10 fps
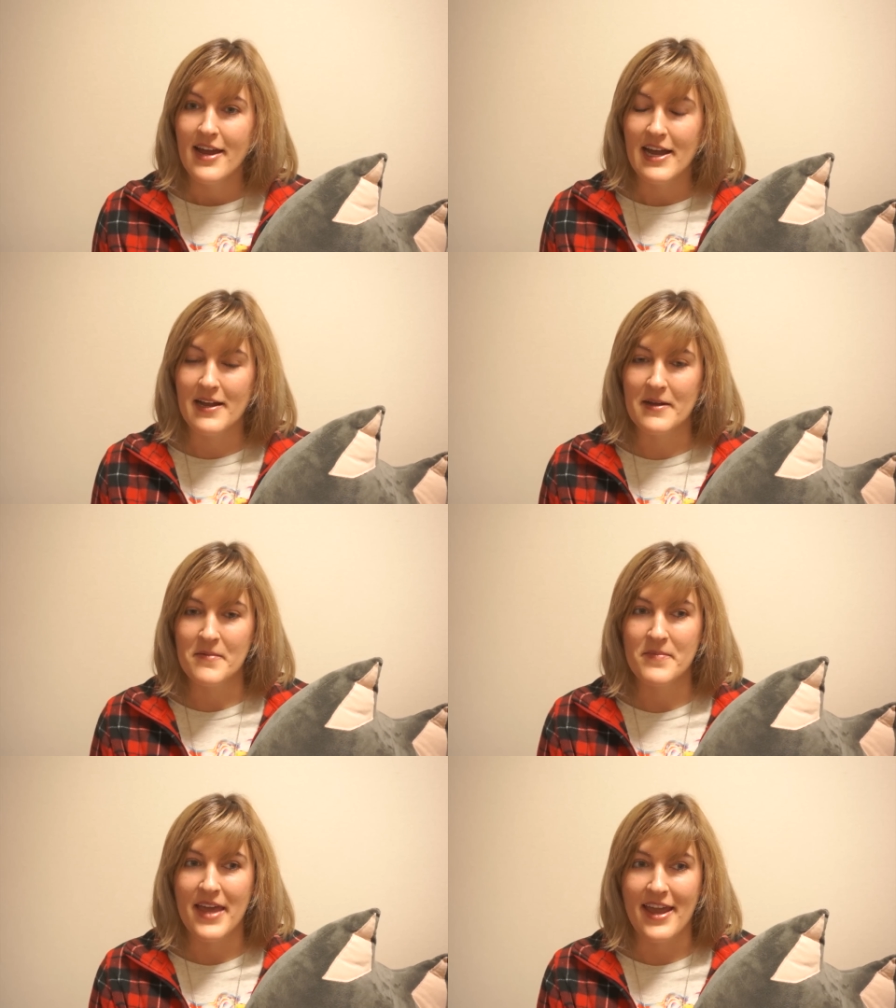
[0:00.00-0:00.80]

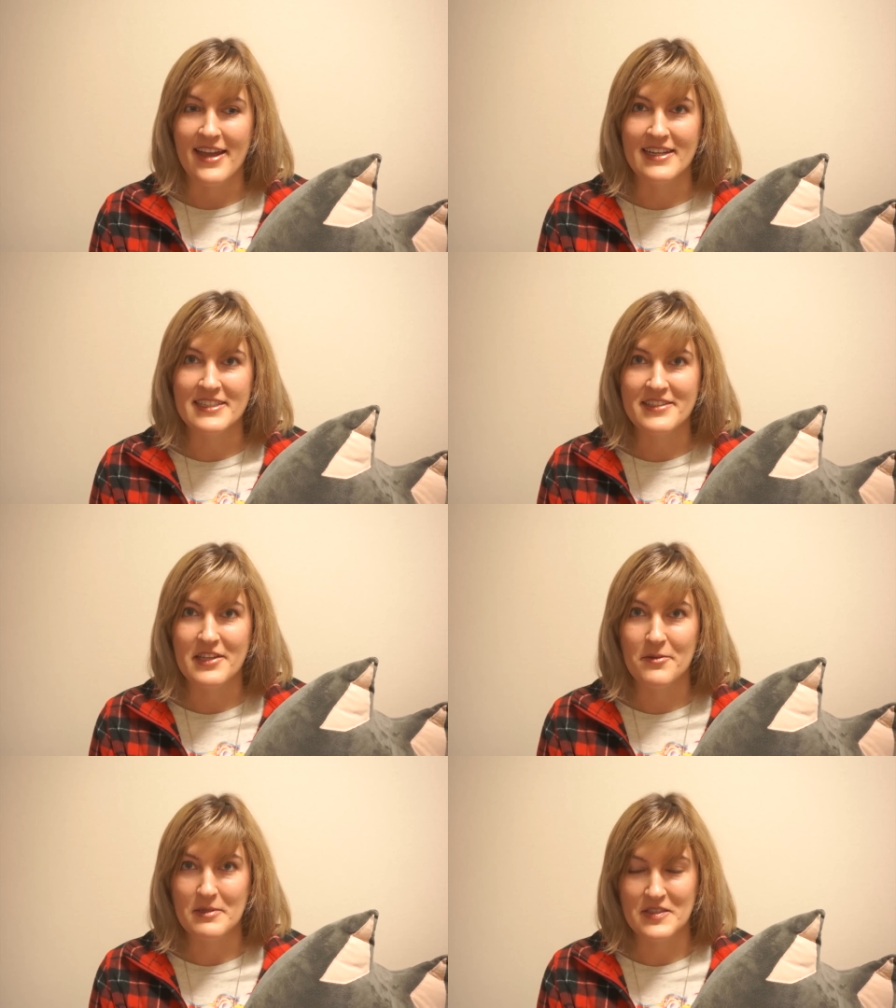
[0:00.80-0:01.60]
And
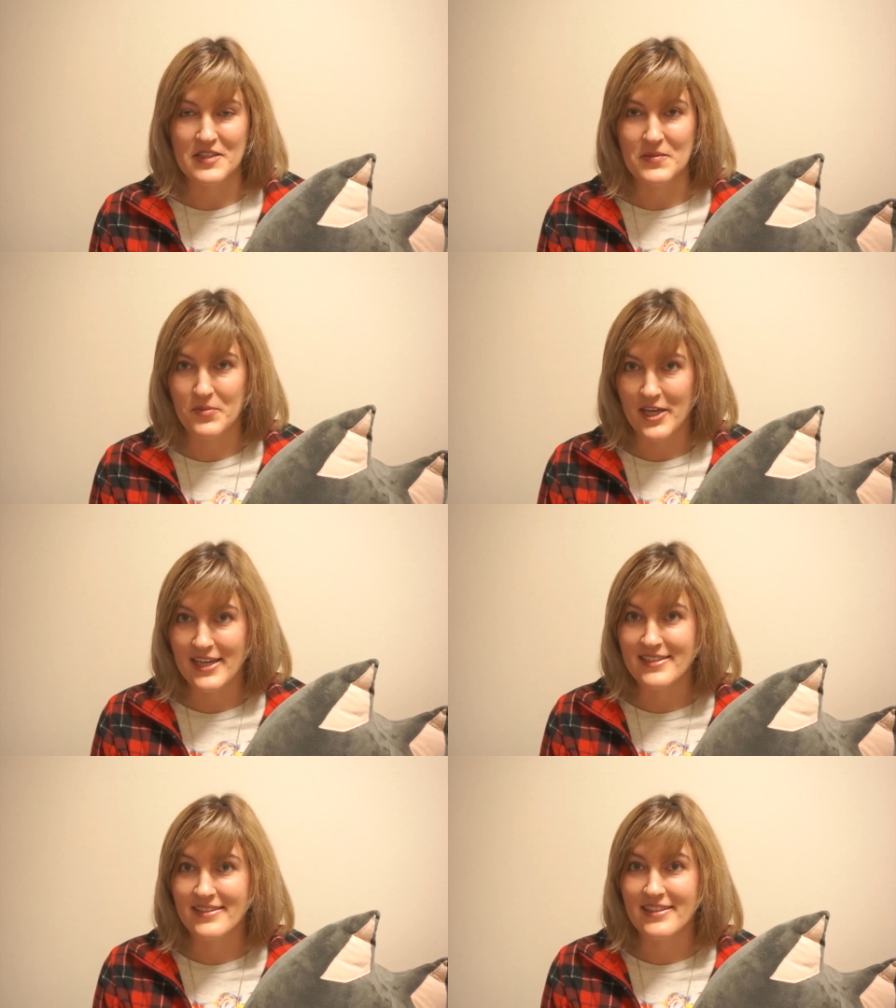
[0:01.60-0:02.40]
there was this
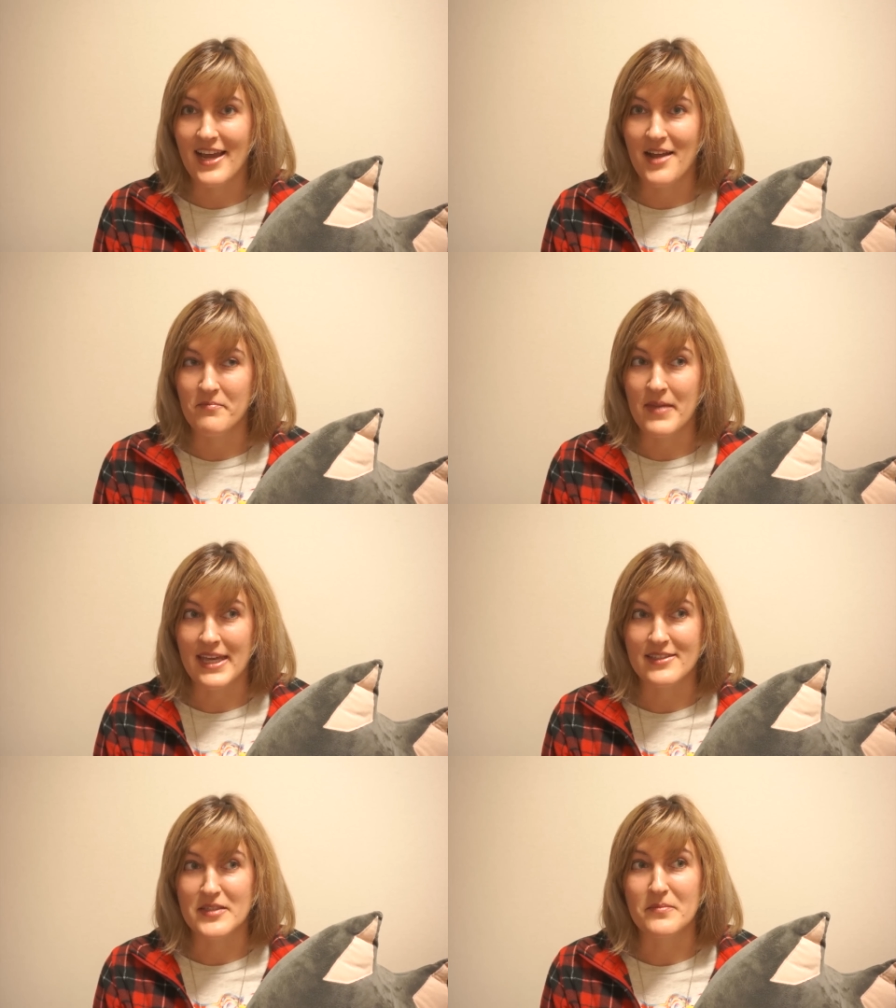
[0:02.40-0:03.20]
place that
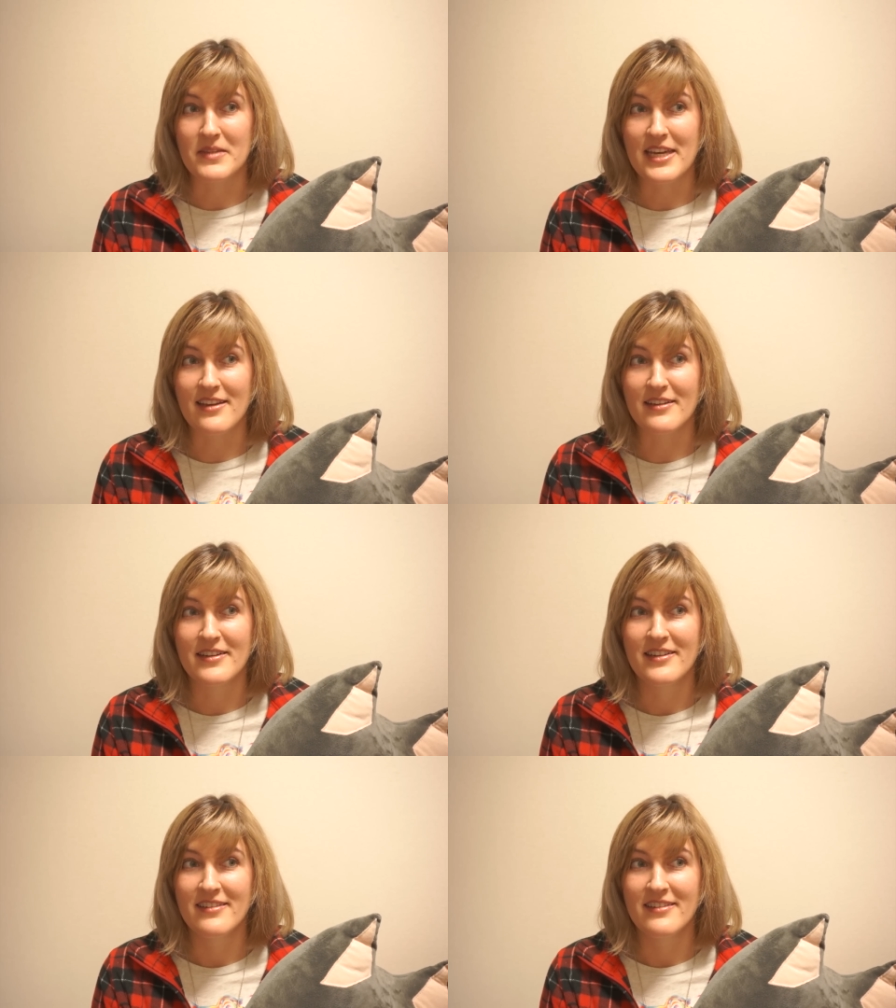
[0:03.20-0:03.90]
made something,